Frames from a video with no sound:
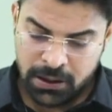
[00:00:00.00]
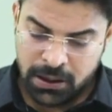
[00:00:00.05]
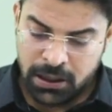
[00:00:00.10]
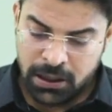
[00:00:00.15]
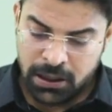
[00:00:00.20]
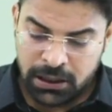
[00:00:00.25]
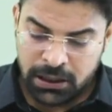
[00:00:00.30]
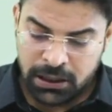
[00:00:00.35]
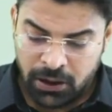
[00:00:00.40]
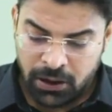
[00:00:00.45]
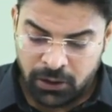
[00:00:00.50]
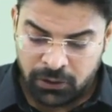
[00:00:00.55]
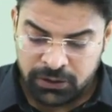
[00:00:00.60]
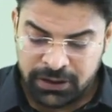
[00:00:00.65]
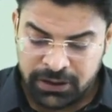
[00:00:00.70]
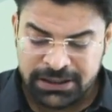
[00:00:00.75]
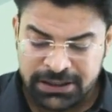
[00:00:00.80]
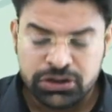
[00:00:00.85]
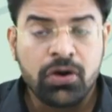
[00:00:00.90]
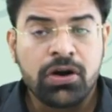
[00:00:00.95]
Now let's
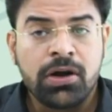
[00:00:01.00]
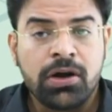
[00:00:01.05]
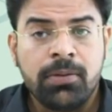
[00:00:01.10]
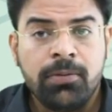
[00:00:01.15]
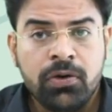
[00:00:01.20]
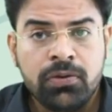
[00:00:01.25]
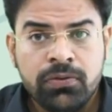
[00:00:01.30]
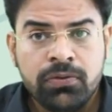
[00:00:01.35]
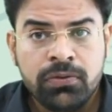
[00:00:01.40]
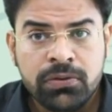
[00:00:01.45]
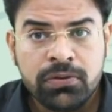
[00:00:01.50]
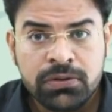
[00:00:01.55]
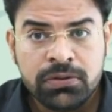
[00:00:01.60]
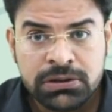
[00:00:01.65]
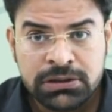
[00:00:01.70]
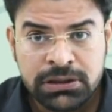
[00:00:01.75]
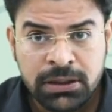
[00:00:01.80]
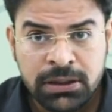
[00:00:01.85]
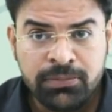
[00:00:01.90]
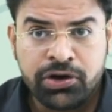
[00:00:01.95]
talk about
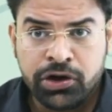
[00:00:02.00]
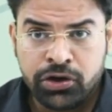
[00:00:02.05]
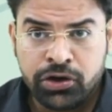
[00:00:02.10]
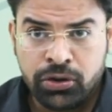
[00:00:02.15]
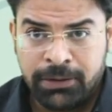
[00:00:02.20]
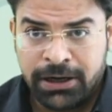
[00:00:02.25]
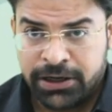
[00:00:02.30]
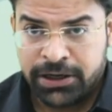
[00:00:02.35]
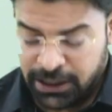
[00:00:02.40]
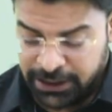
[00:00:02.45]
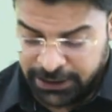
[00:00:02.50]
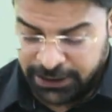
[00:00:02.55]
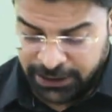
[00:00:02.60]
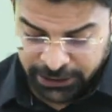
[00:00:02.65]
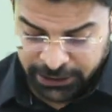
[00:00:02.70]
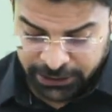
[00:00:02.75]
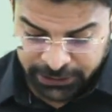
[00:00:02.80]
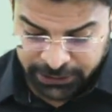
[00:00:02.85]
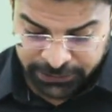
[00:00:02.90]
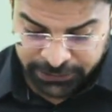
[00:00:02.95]
some trigonometric
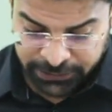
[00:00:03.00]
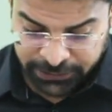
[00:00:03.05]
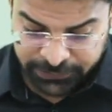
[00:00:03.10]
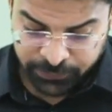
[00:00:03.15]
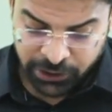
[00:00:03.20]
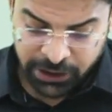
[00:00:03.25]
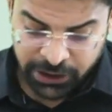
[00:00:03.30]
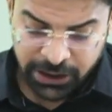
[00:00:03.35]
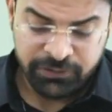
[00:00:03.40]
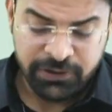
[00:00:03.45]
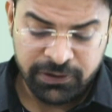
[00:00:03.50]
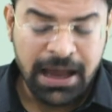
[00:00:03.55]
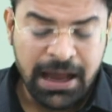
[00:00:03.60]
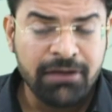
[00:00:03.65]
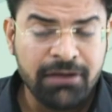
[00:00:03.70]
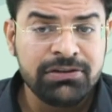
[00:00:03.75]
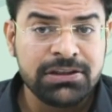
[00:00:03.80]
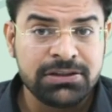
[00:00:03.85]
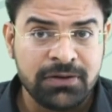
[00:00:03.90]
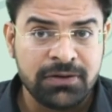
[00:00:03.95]
identities. If we have
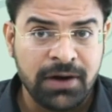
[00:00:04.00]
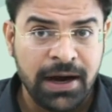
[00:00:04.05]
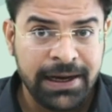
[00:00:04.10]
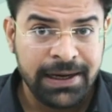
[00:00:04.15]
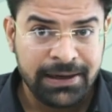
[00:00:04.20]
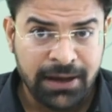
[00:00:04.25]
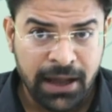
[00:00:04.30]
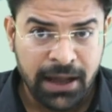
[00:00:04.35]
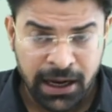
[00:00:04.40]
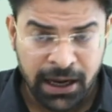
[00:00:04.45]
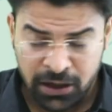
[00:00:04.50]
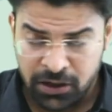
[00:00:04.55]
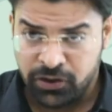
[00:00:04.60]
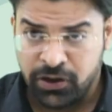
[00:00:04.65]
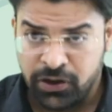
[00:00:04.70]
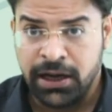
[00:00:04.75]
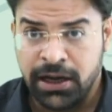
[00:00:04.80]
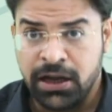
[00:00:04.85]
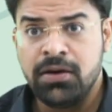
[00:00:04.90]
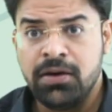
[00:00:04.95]
this right angle
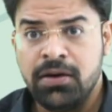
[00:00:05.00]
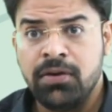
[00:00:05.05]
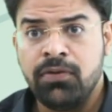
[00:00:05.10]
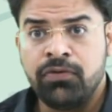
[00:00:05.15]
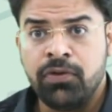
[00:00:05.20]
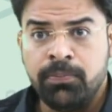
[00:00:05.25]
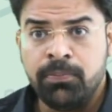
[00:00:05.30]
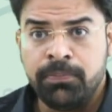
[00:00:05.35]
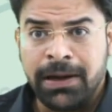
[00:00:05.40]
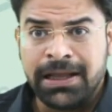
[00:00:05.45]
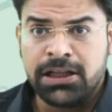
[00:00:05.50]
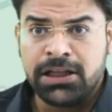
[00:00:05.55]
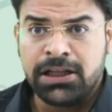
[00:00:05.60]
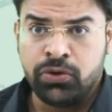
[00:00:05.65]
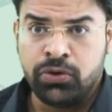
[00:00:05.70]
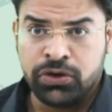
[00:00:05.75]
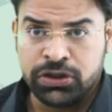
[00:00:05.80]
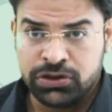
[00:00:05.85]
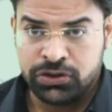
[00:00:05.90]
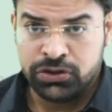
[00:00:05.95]
triangle, from Pythagoras
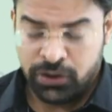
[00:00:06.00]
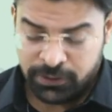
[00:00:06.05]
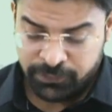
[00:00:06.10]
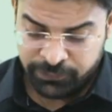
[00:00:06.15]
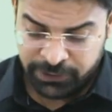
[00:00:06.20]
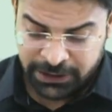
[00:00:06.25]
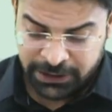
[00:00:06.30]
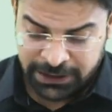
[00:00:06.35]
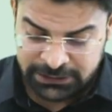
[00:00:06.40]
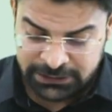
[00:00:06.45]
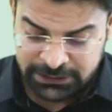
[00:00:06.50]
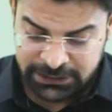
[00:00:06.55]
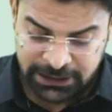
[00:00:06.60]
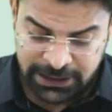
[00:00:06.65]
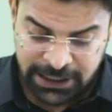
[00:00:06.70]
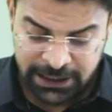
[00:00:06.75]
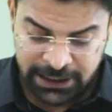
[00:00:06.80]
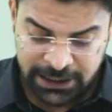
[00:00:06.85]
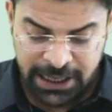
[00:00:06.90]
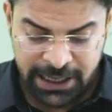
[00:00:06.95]
theorem, we can say
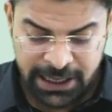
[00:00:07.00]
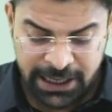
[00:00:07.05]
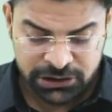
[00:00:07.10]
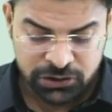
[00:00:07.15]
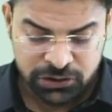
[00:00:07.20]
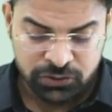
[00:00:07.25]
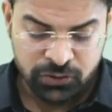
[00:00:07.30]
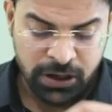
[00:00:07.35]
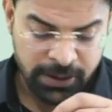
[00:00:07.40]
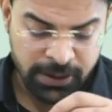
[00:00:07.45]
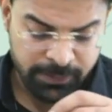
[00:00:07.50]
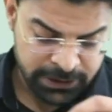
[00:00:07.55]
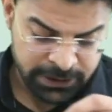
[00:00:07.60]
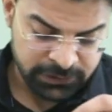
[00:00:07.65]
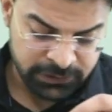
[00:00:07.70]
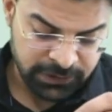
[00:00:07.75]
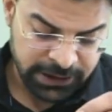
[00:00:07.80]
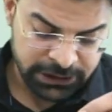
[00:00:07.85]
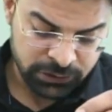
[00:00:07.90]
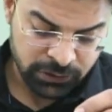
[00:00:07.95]
that x square plus y
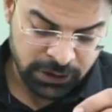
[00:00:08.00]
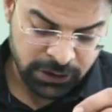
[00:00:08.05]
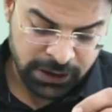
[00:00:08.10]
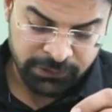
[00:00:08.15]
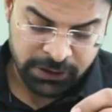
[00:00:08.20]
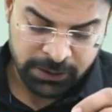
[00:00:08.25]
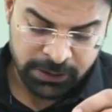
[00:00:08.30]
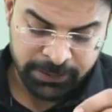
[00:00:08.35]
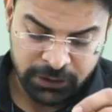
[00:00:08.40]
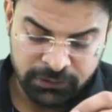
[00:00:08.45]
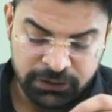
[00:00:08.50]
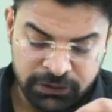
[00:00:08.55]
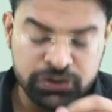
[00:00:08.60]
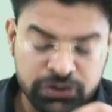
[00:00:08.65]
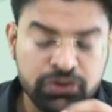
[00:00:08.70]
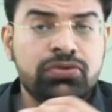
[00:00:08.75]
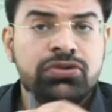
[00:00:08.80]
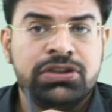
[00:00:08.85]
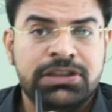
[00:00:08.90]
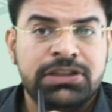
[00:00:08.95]
square will be equals to
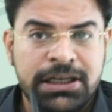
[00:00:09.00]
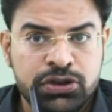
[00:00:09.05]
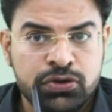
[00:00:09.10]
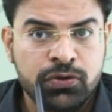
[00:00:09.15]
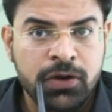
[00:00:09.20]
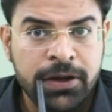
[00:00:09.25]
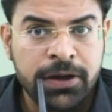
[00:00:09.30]
z square.